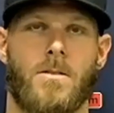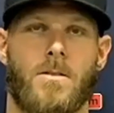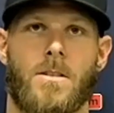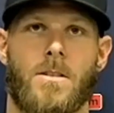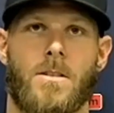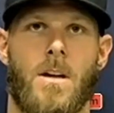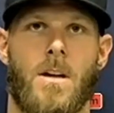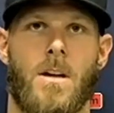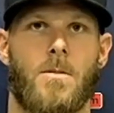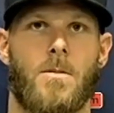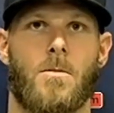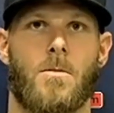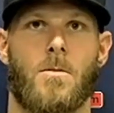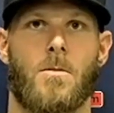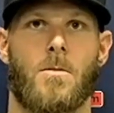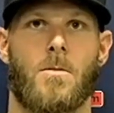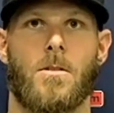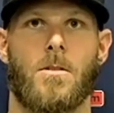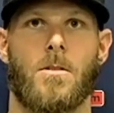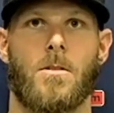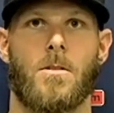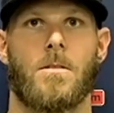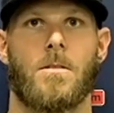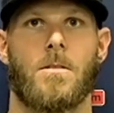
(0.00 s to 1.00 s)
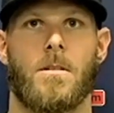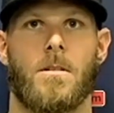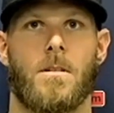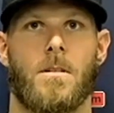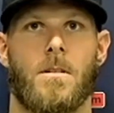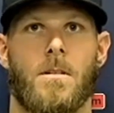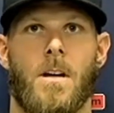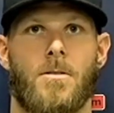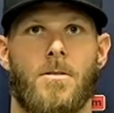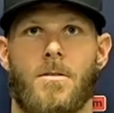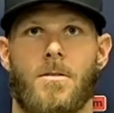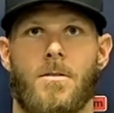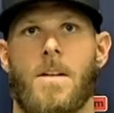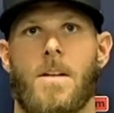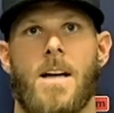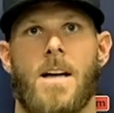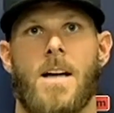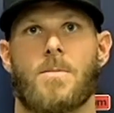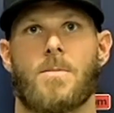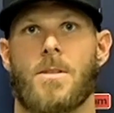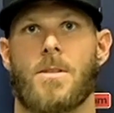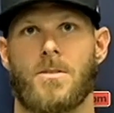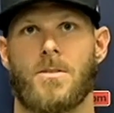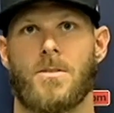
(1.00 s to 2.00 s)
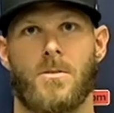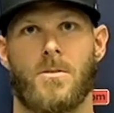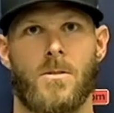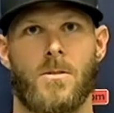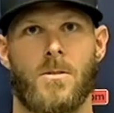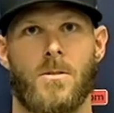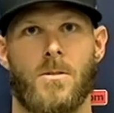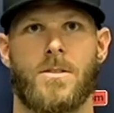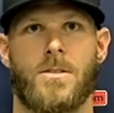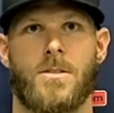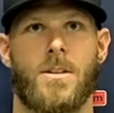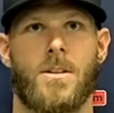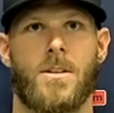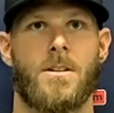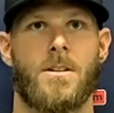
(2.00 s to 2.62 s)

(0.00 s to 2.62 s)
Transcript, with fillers: I was on top of the world. I threw the last pitch of the World